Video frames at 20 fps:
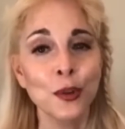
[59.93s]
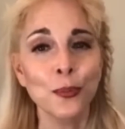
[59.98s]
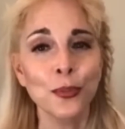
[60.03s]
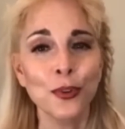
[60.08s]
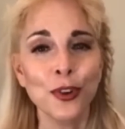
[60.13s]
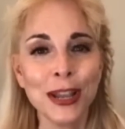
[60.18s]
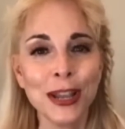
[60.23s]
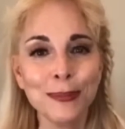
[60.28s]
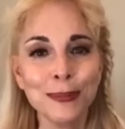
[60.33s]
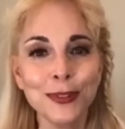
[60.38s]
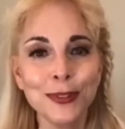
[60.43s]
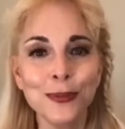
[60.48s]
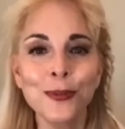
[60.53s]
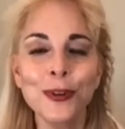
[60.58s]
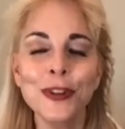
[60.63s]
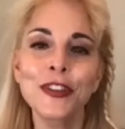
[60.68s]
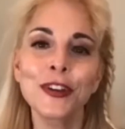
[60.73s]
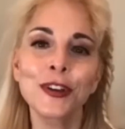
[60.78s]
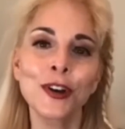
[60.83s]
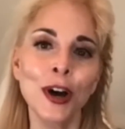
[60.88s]
Perhaps the
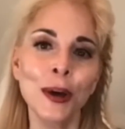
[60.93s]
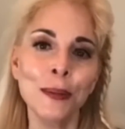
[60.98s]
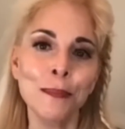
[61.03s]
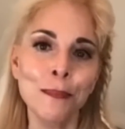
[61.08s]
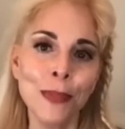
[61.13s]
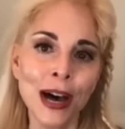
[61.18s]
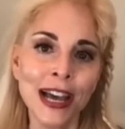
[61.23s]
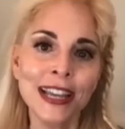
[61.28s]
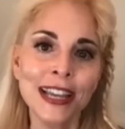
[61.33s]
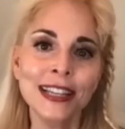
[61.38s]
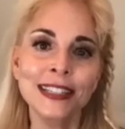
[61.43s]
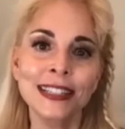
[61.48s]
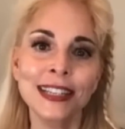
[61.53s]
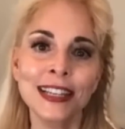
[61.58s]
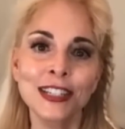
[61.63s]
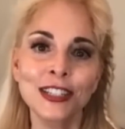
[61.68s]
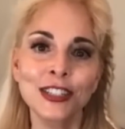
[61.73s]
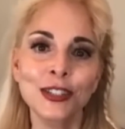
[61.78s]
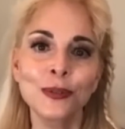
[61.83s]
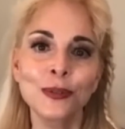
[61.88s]
one that caught my
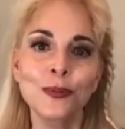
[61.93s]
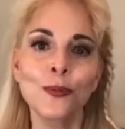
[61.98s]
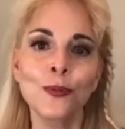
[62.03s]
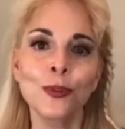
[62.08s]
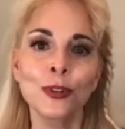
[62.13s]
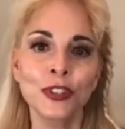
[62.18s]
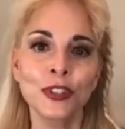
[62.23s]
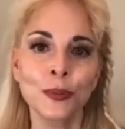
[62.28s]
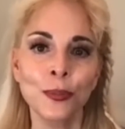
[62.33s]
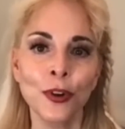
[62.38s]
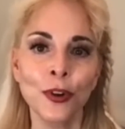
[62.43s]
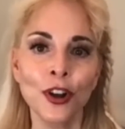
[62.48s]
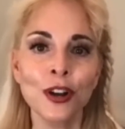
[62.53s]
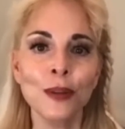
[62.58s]
attention was the part